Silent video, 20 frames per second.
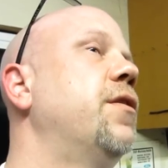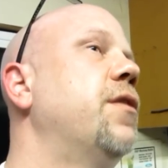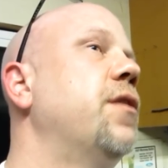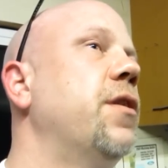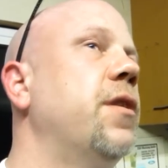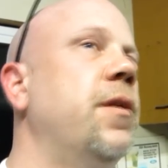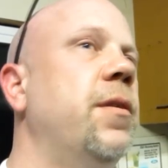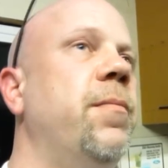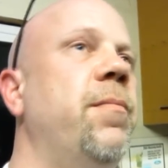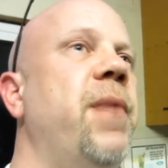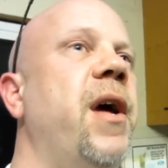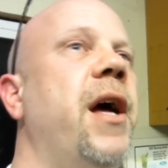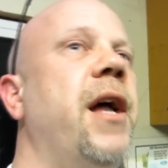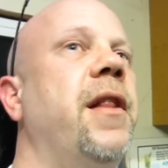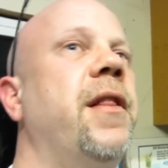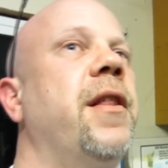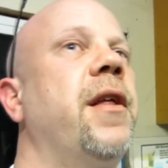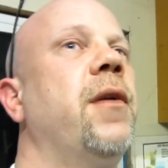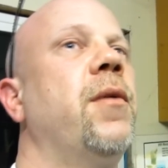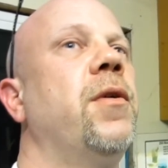good,
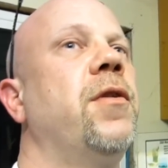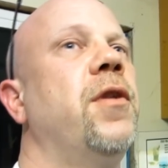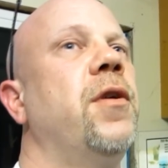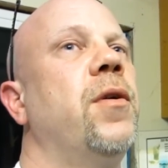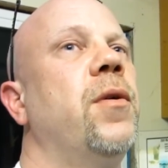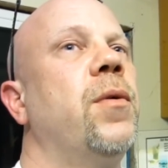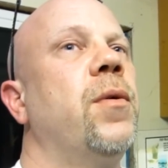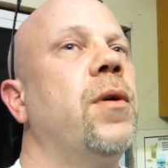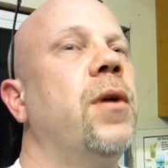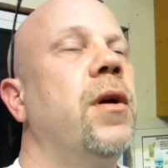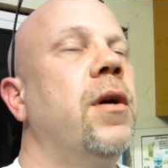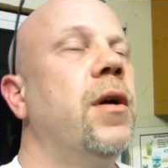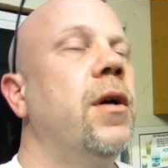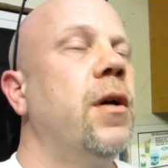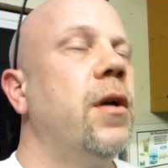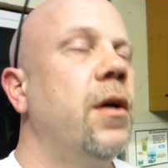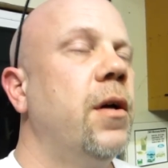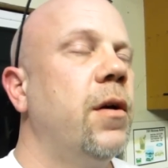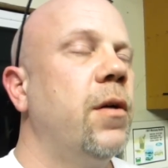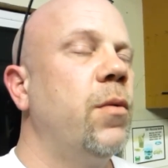bad thing with you.
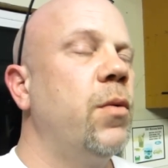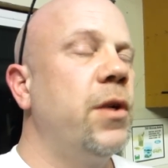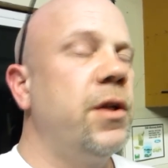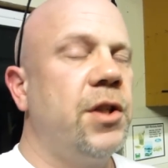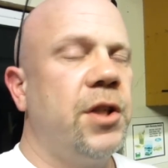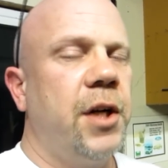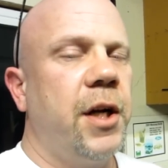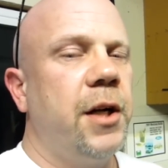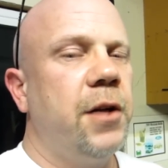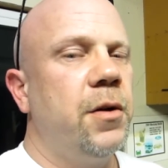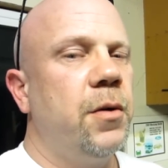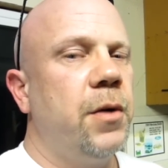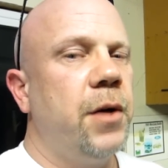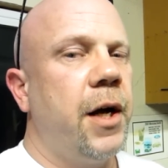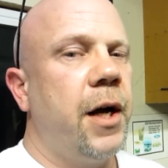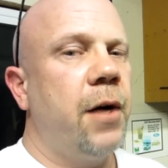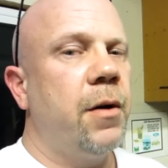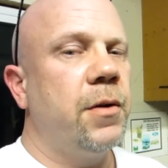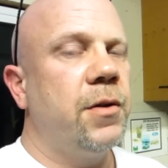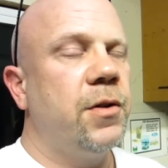What is Shay doing
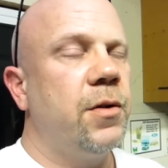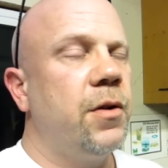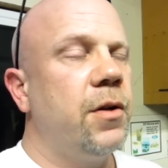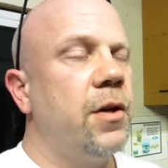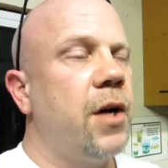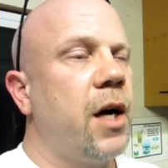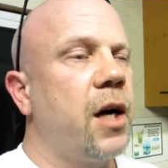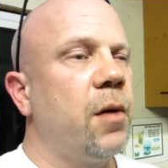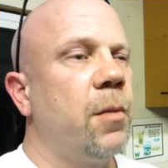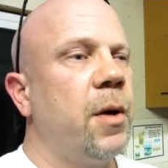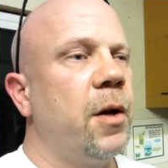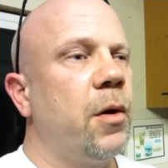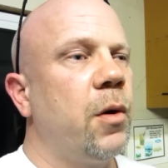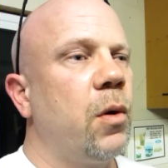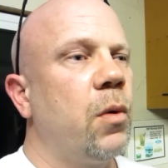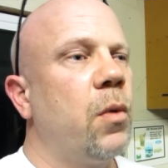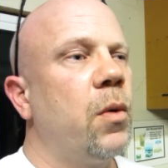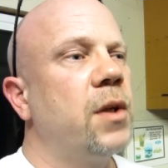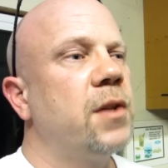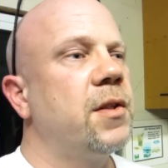now? He's doing a documentary
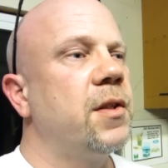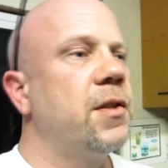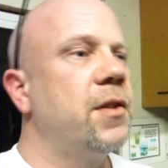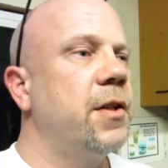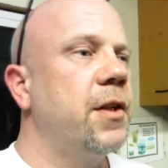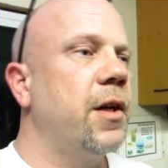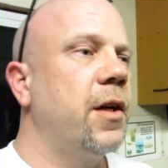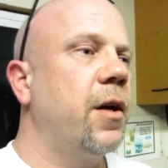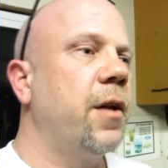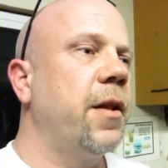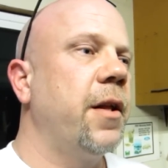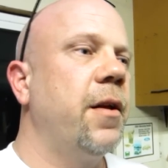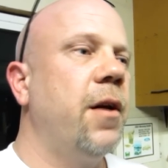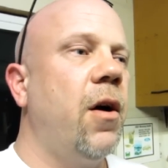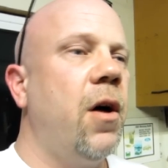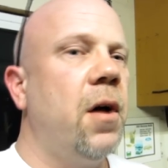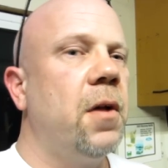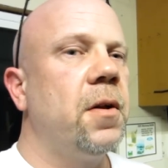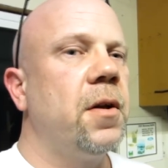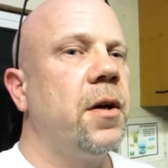and wants to see all
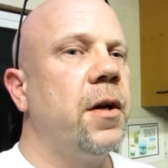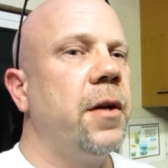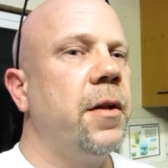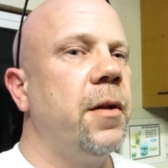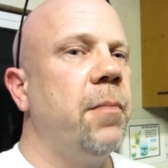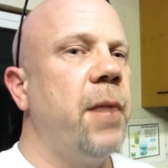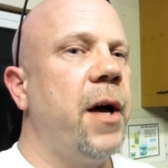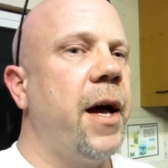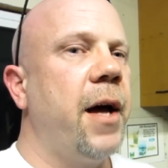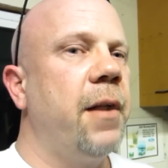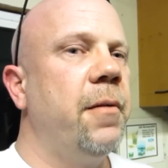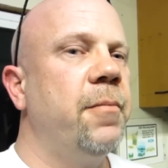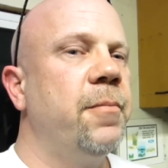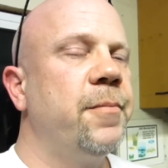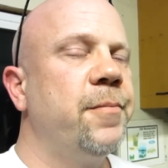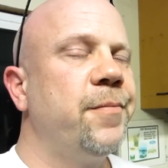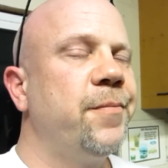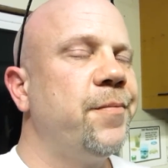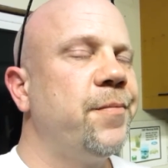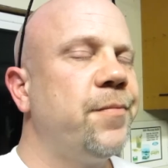the good and the bad.
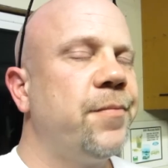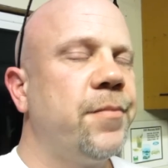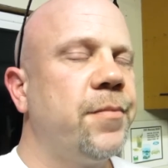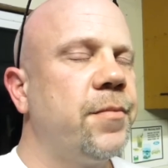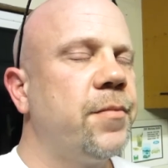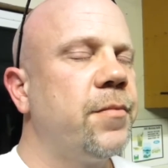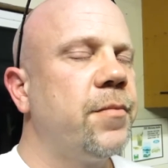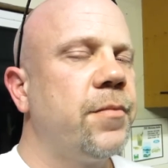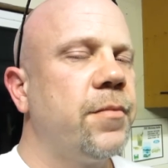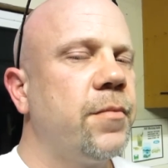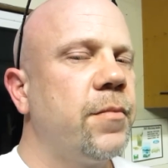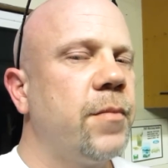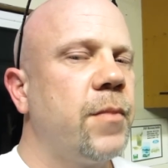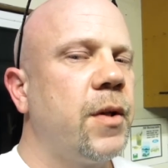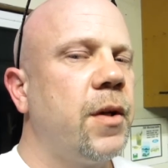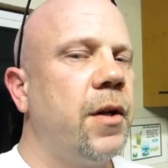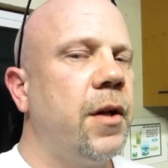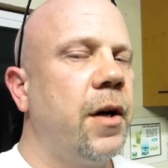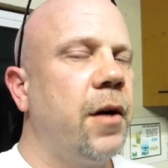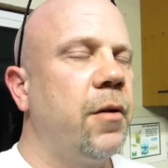
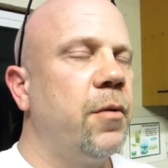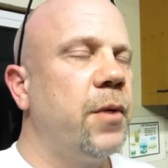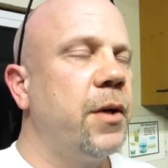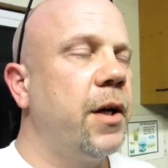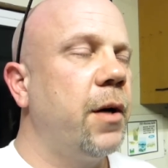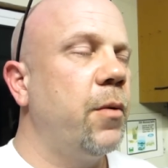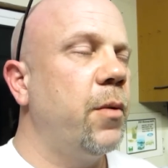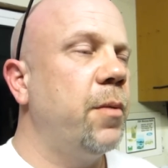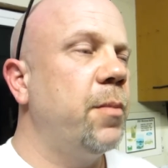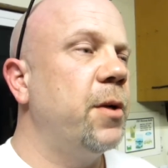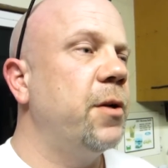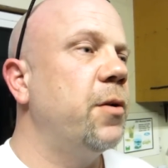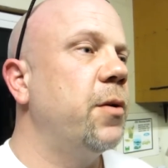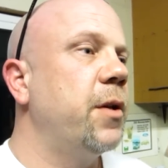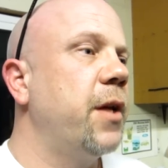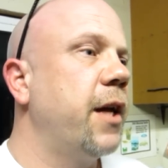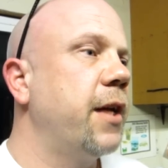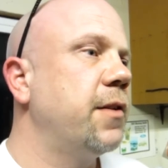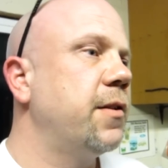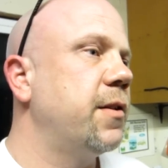We've been doing
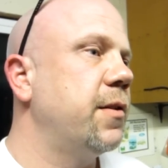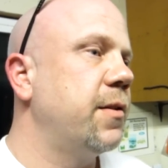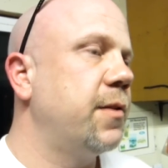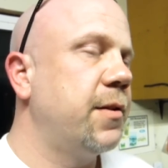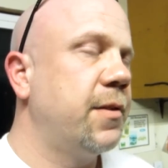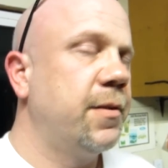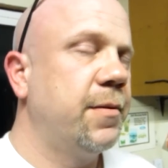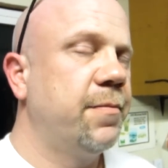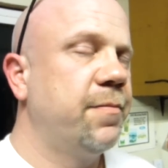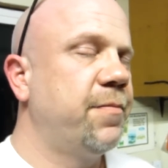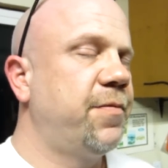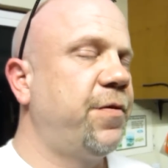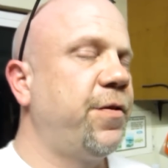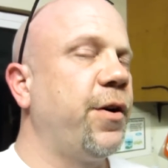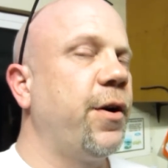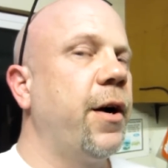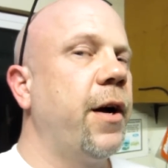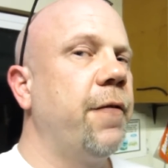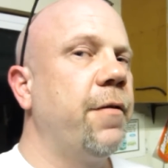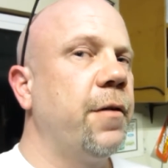that since
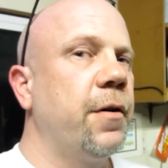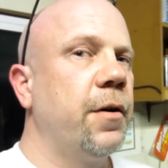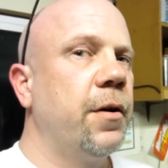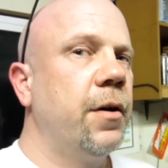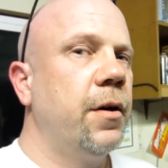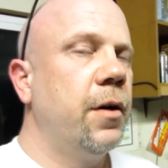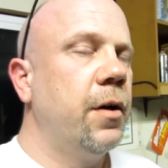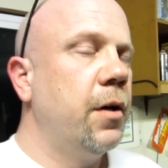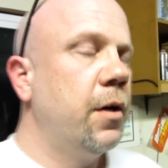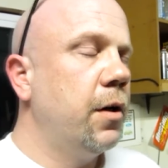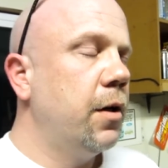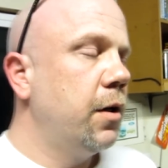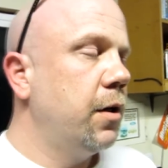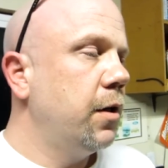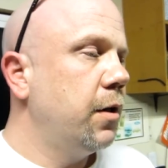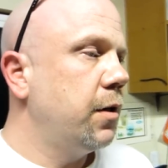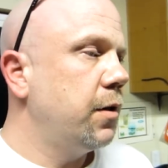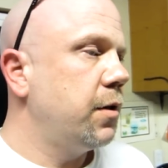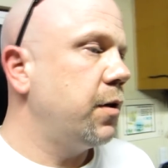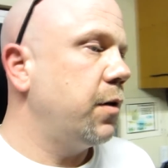forever.
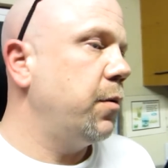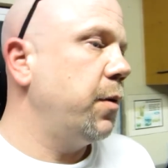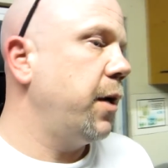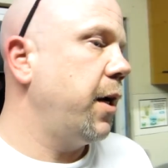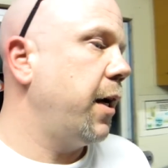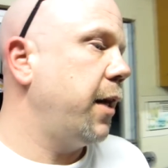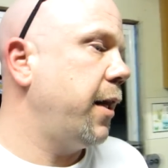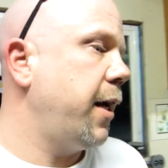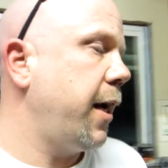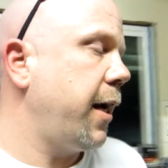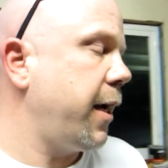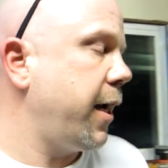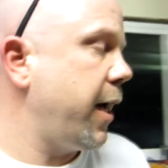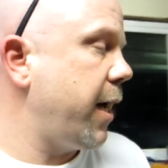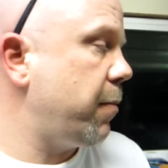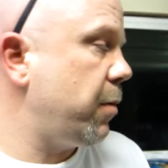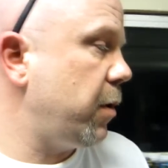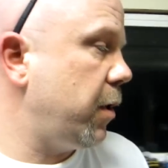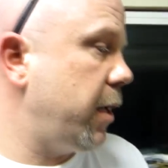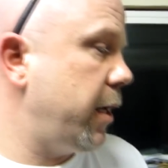So we got that
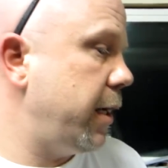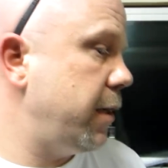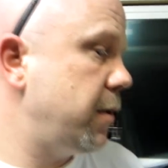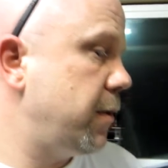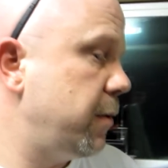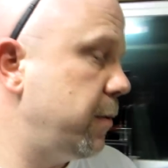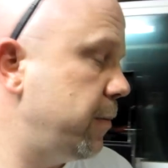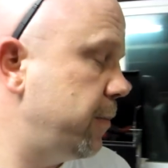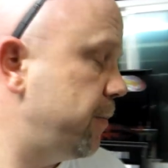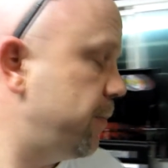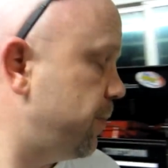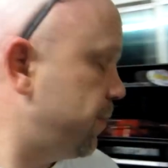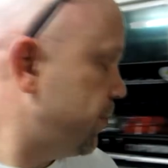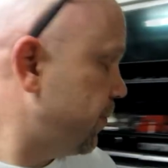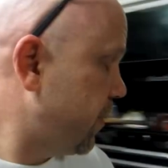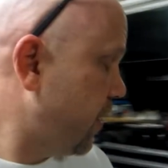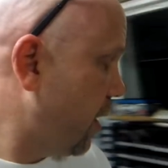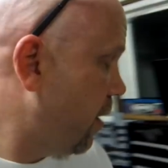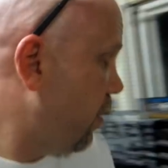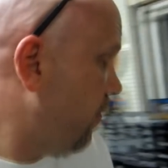capitalized.
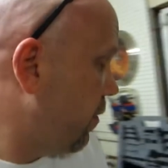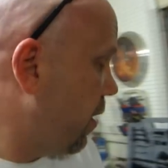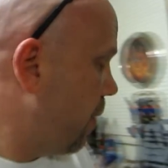I don't know if